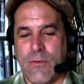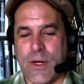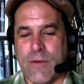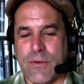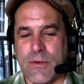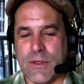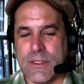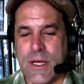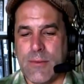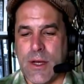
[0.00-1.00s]
whatever they're
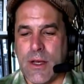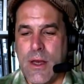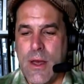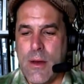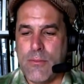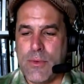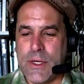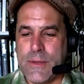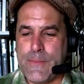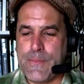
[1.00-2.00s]
examining.
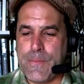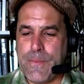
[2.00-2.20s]
But,